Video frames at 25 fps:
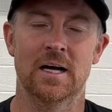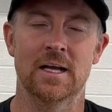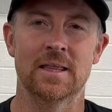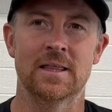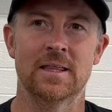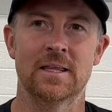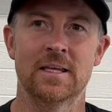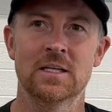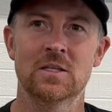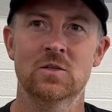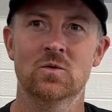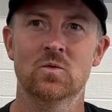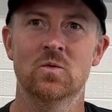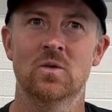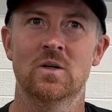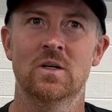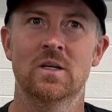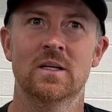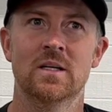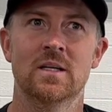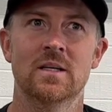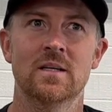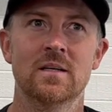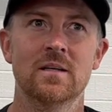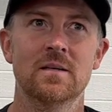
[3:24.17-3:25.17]
This
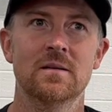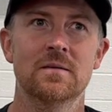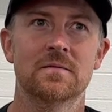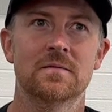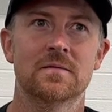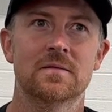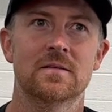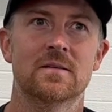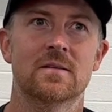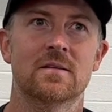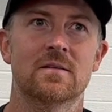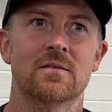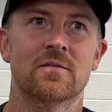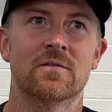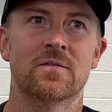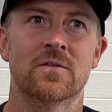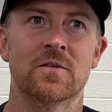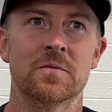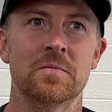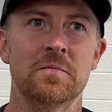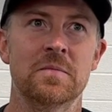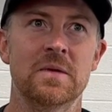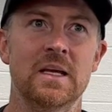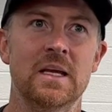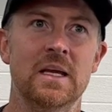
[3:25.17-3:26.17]
one, for
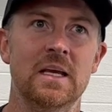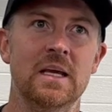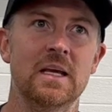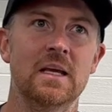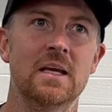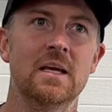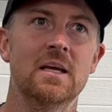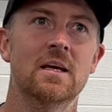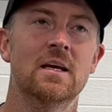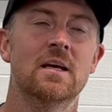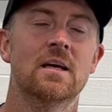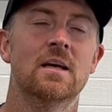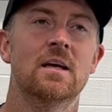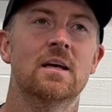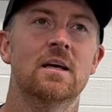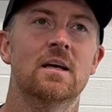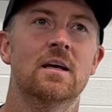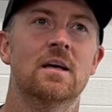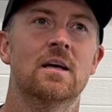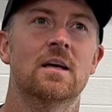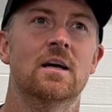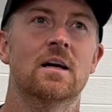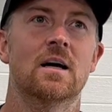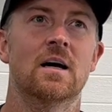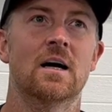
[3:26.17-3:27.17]
me,
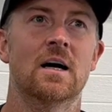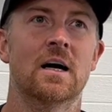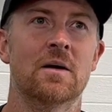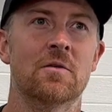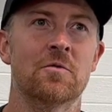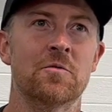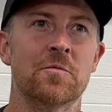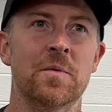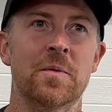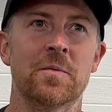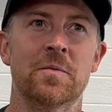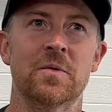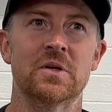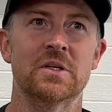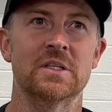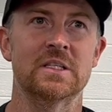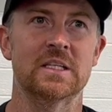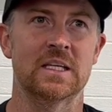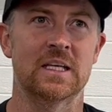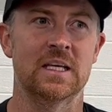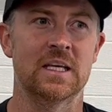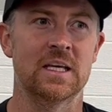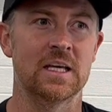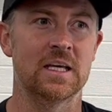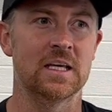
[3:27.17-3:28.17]
I remember as a
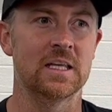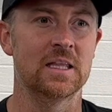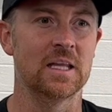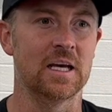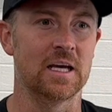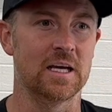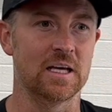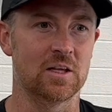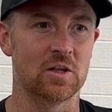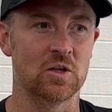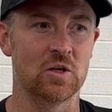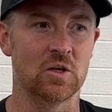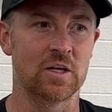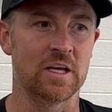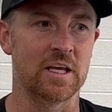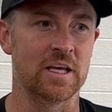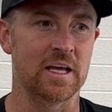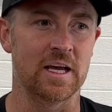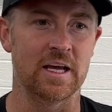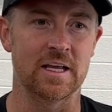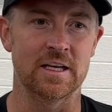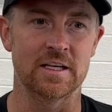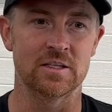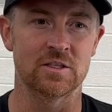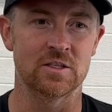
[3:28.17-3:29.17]
kid, like looking
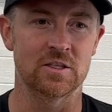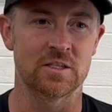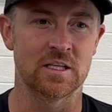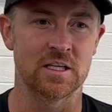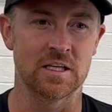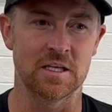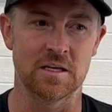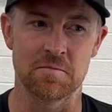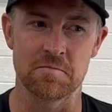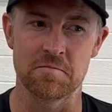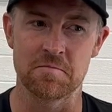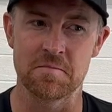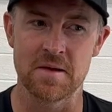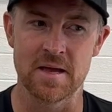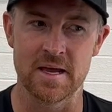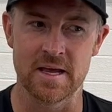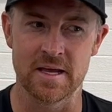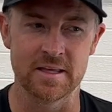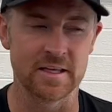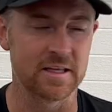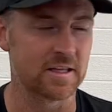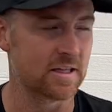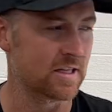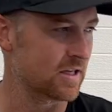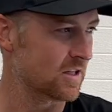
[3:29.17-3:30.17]
at it and just thinking, man,
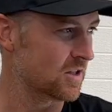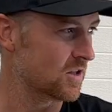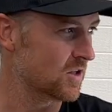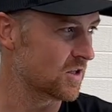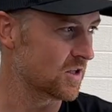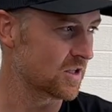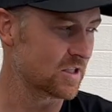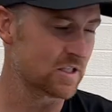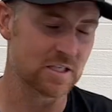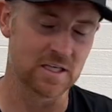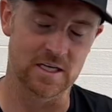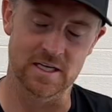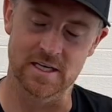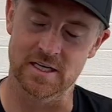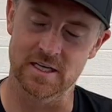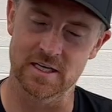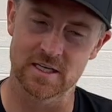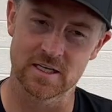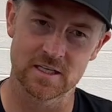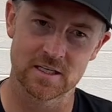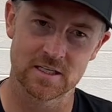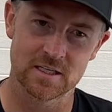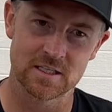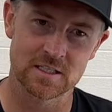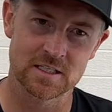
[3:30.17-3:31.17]
that thing looks like
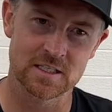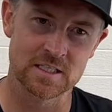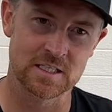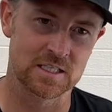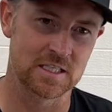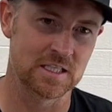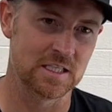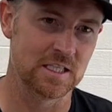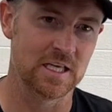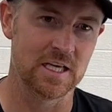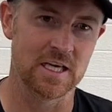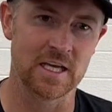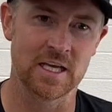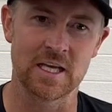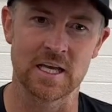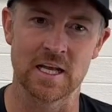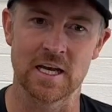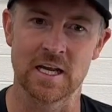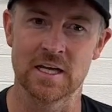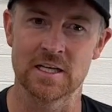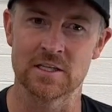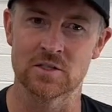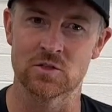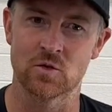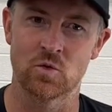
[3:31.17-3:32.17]
slick. It
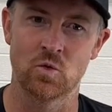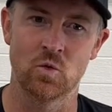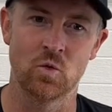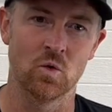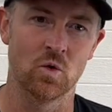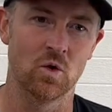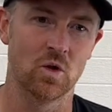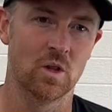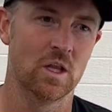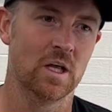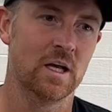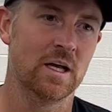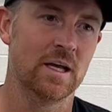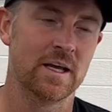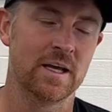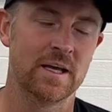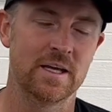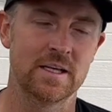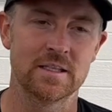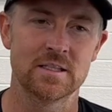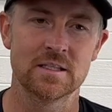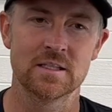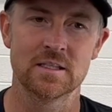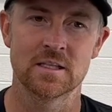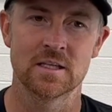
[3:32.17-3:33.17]
has cool
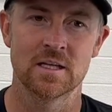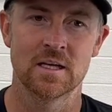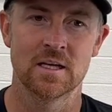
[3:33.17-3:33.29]
lines.